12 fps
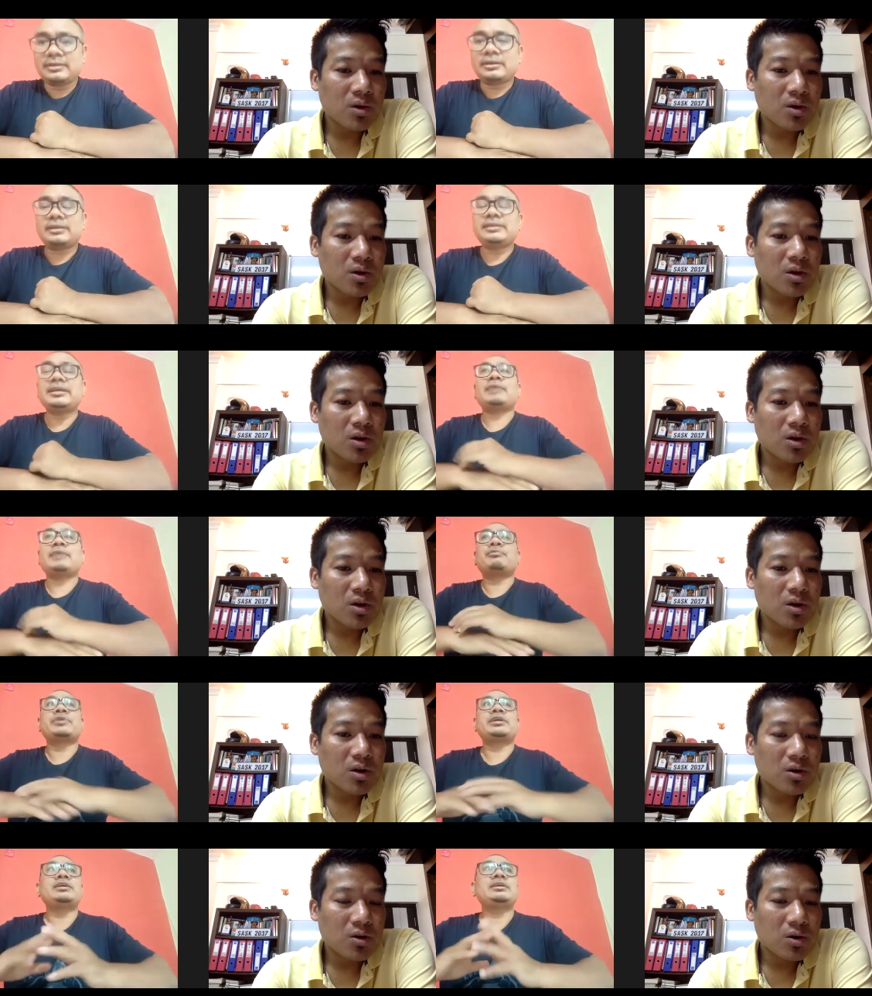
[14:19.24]
Speaker 1: yeah
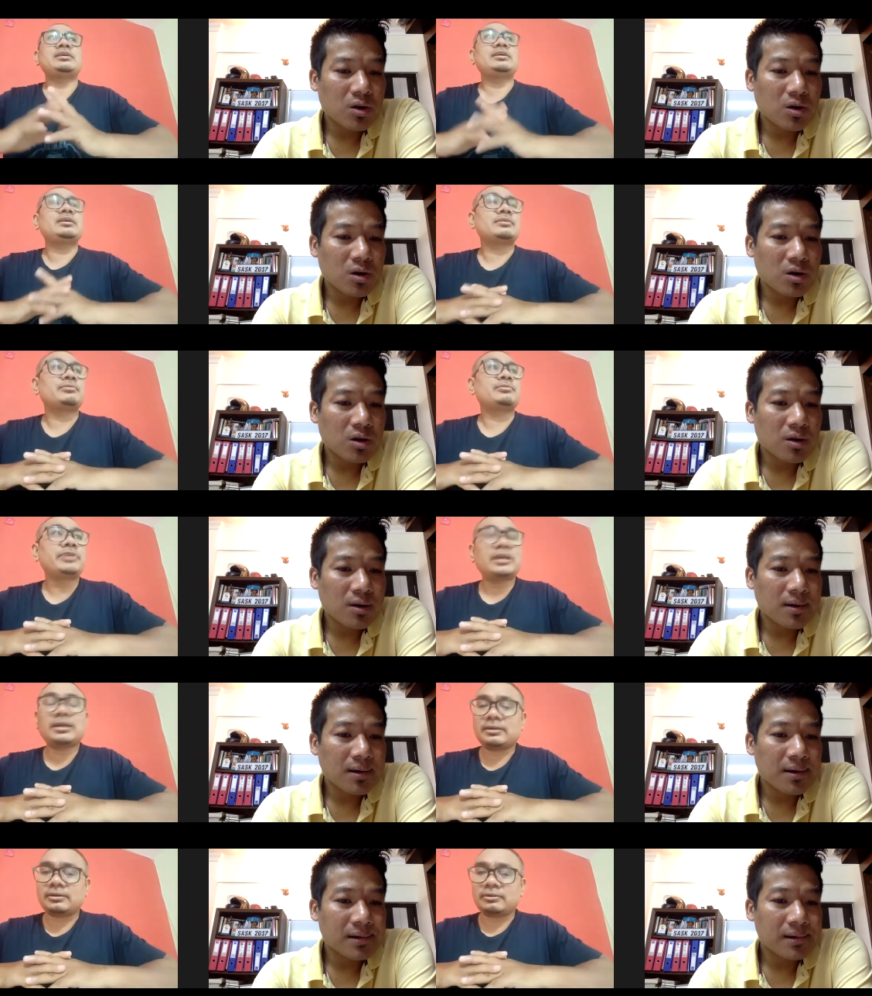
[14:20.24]
we we
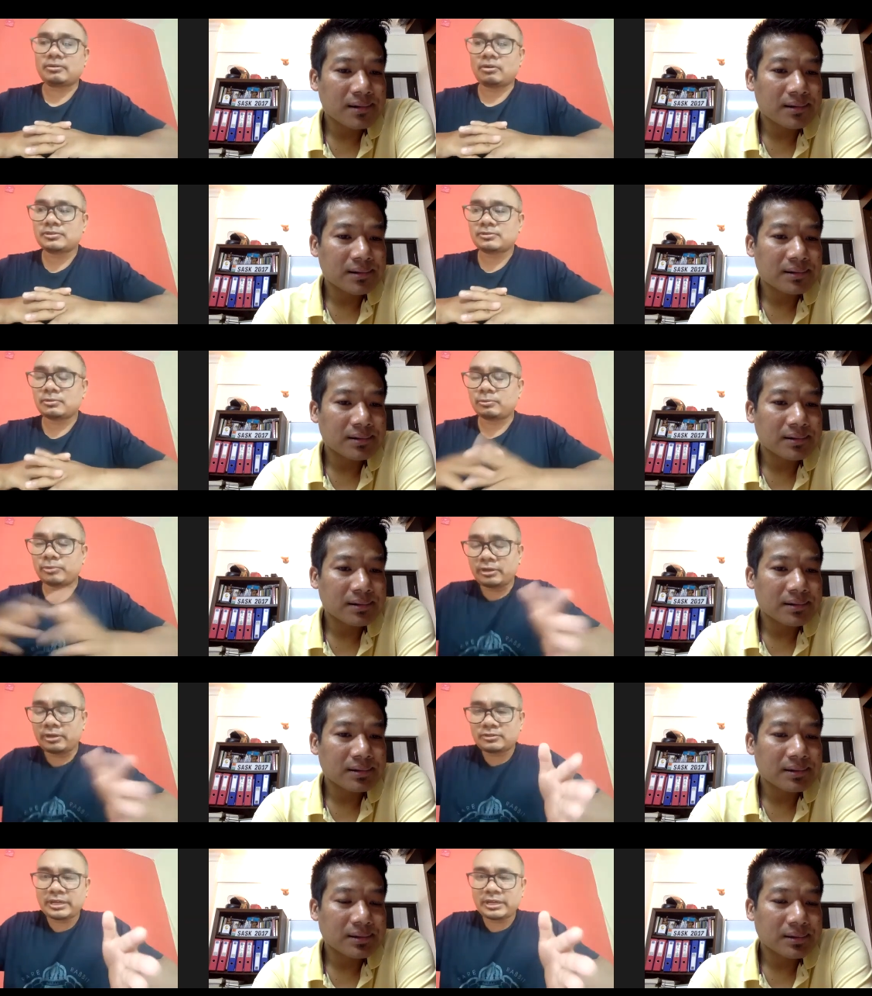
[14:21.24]
are also we
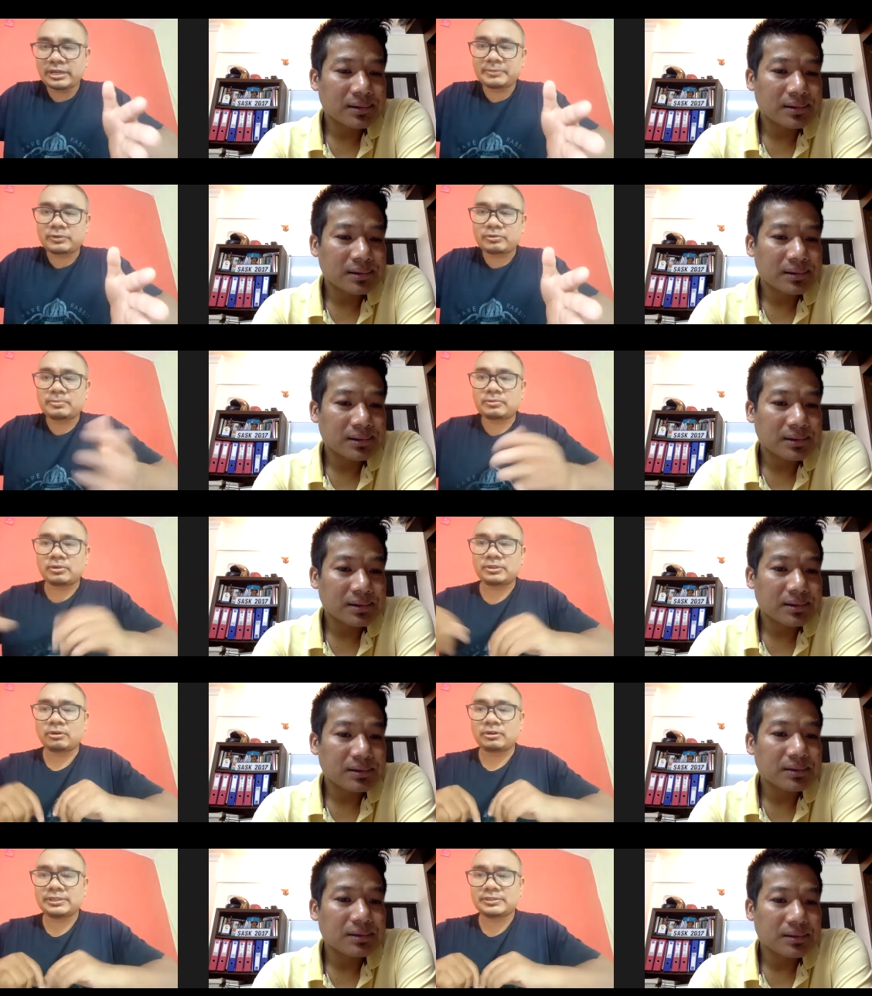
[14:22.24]
also have a group called
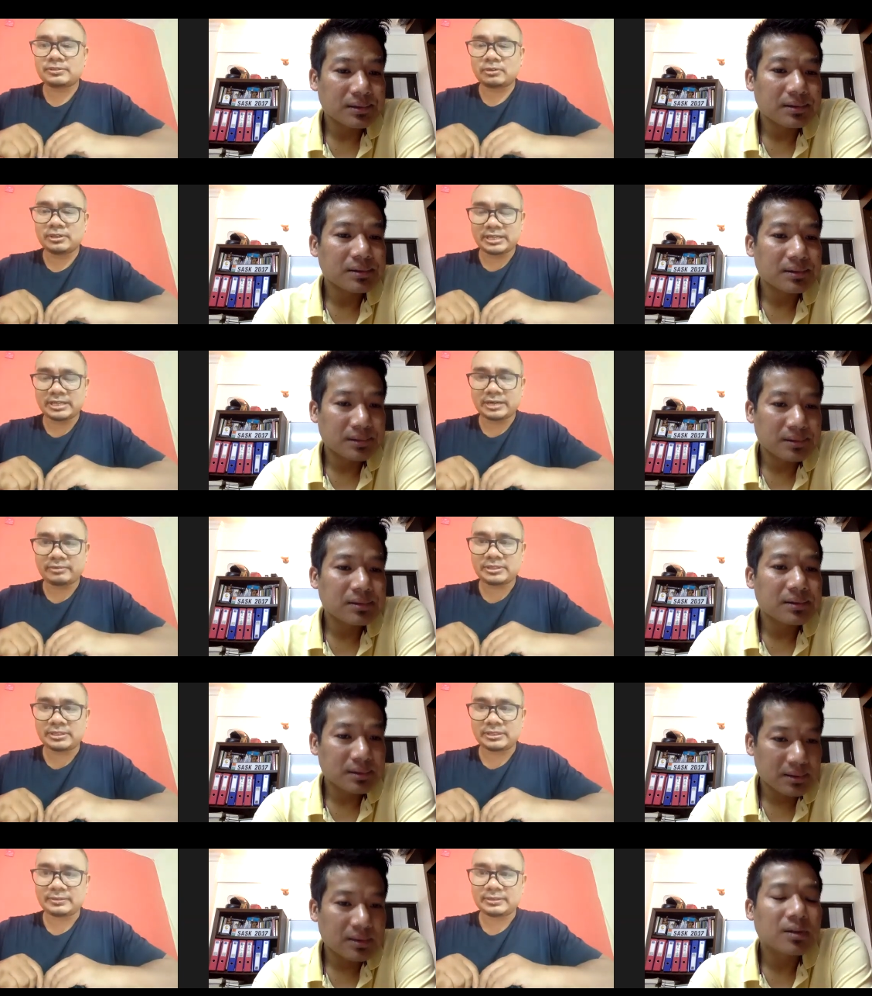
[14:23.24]
northeast
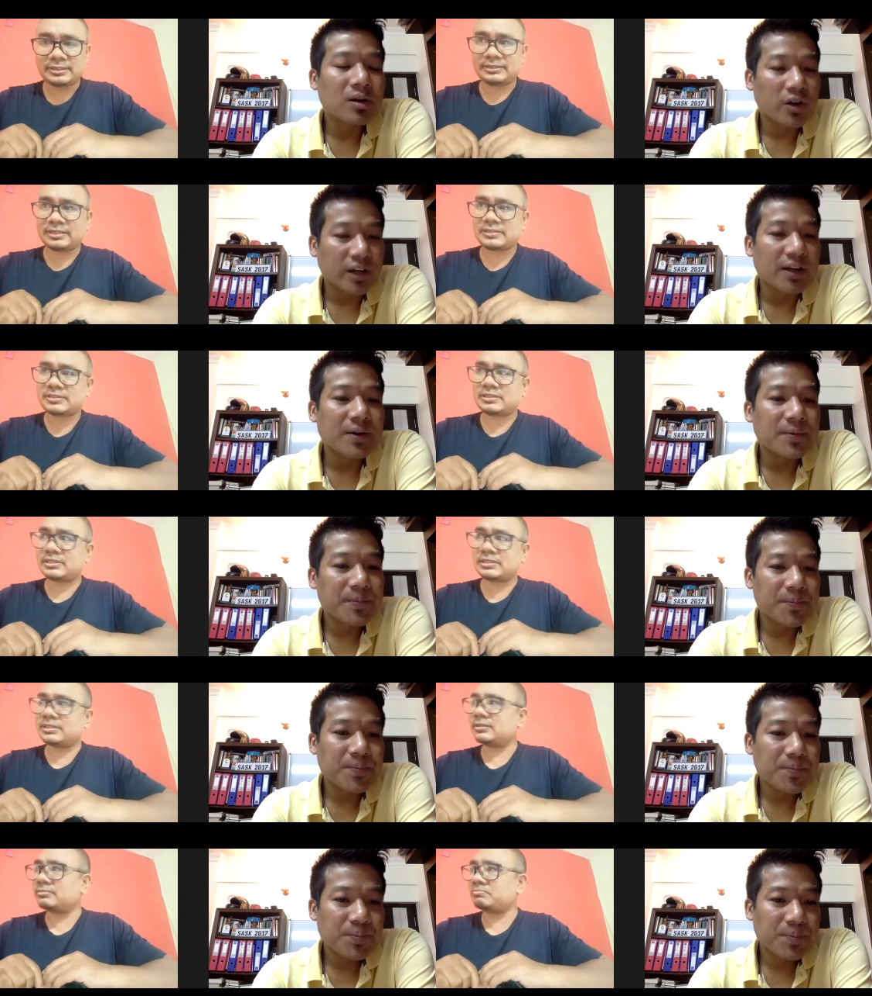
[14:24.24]
solidarity uh, that's
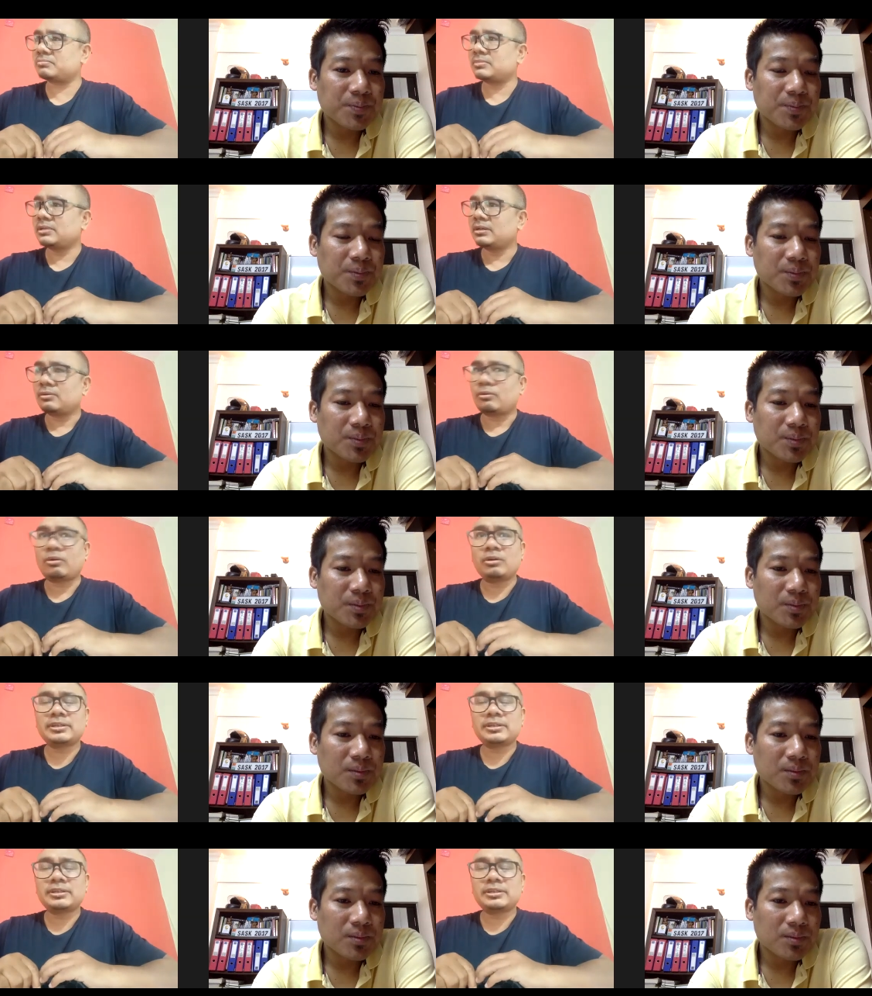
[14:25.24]
uh, all
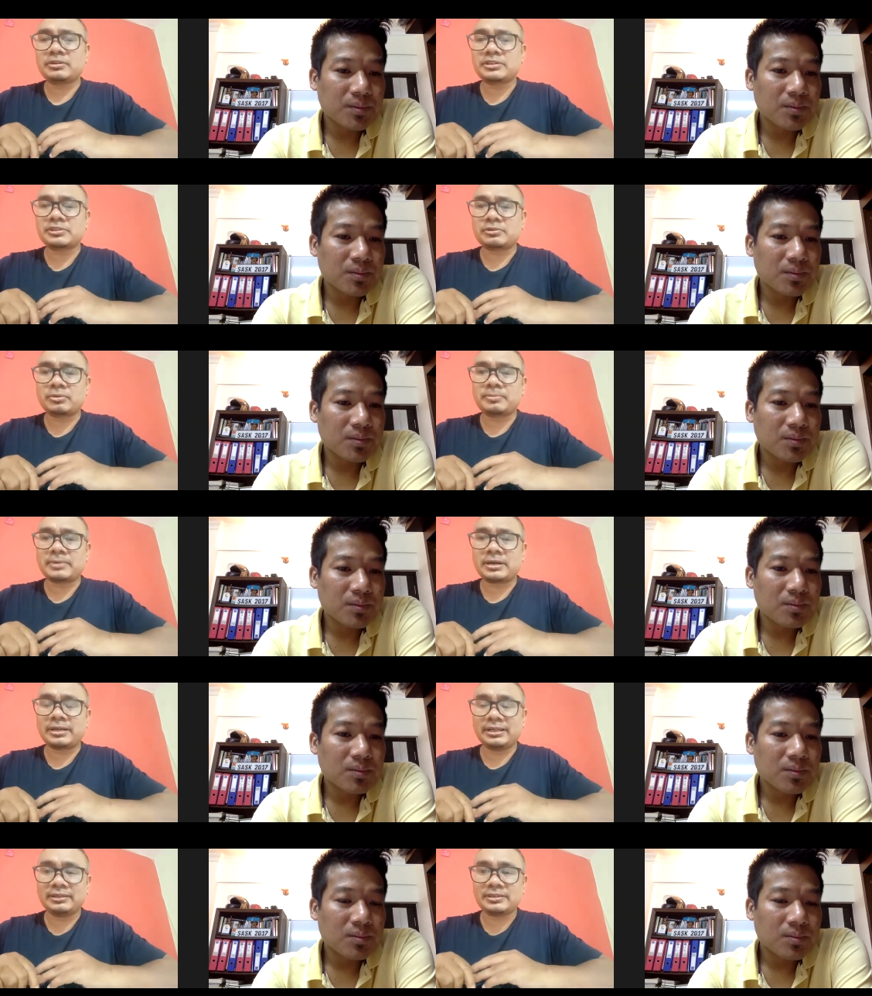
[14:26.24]
the nodal group
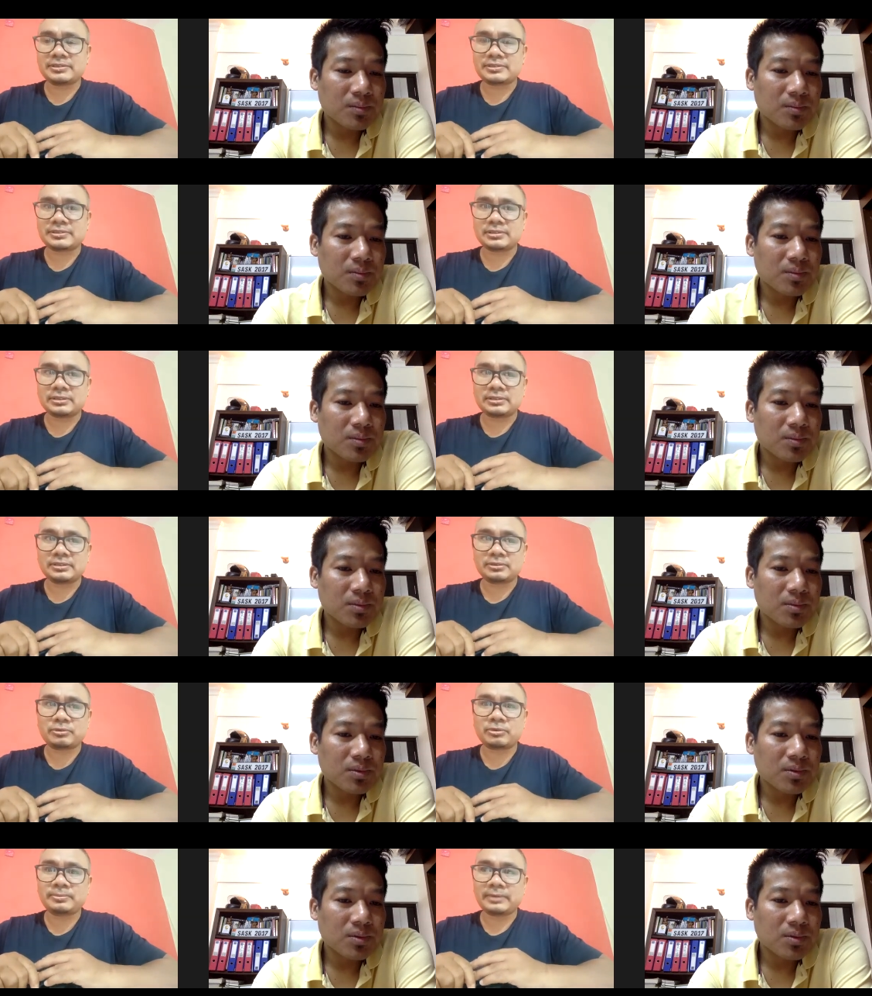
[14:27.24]
are in this uh,
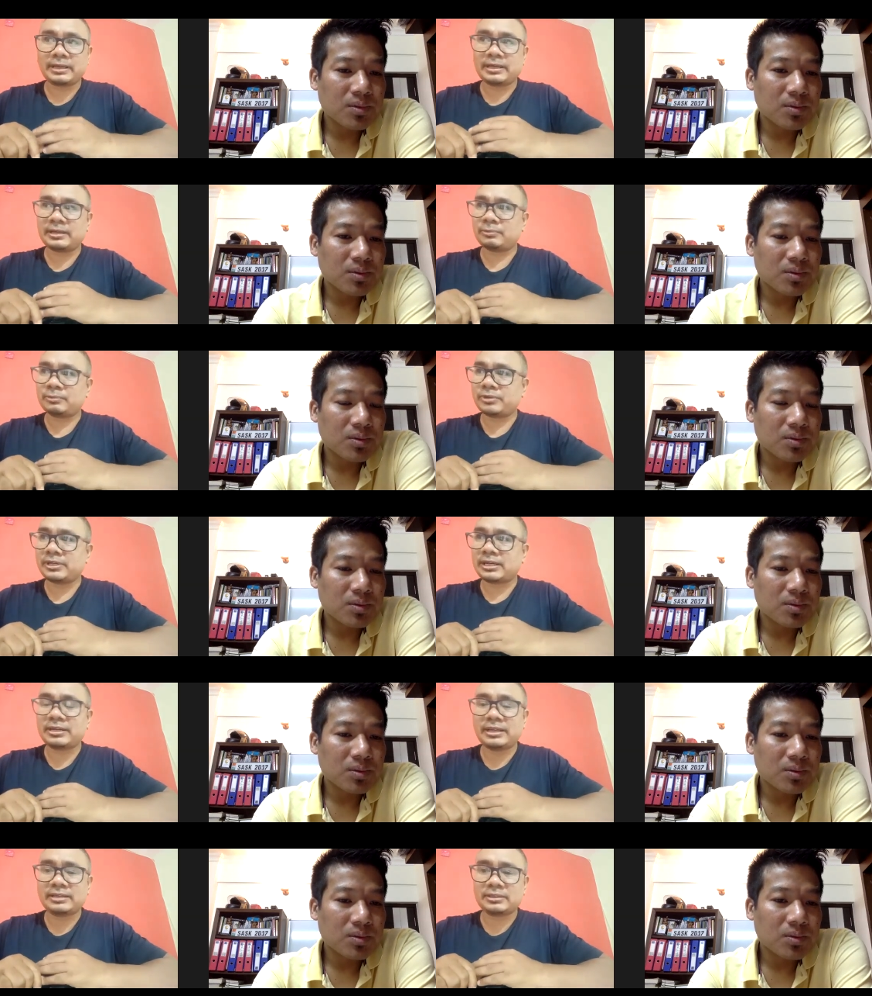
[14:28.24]
group, and we are
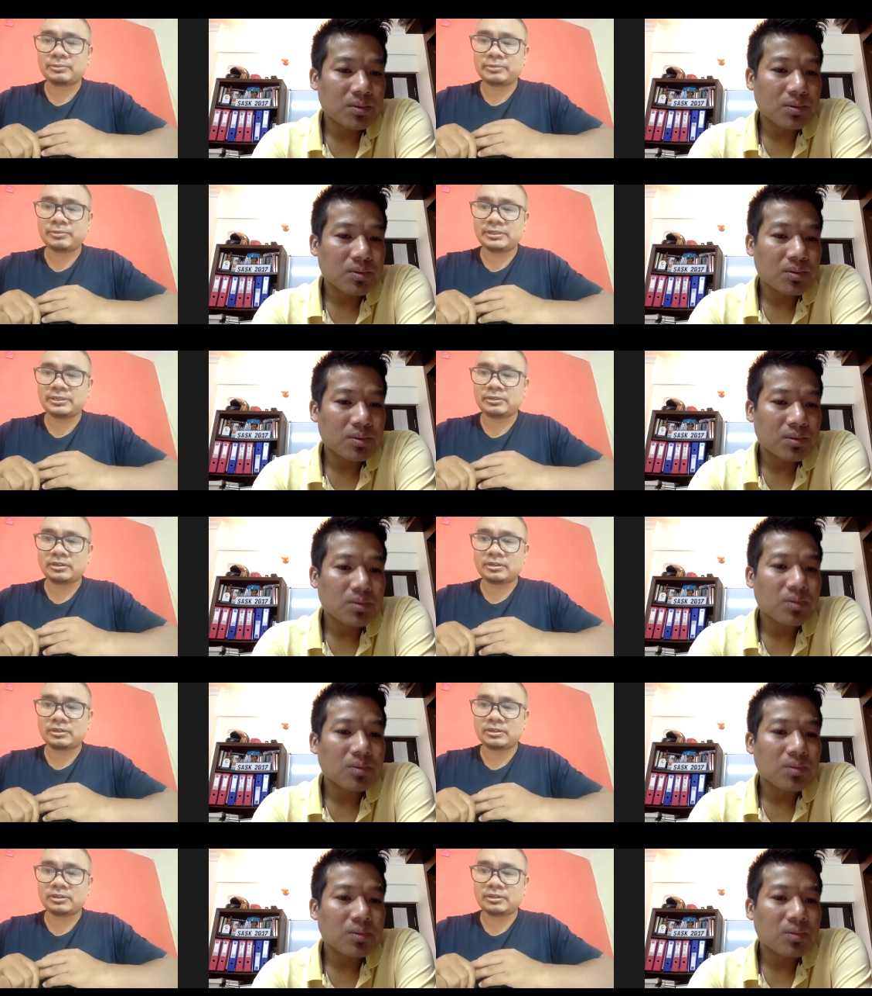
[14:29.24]
connected with the nodal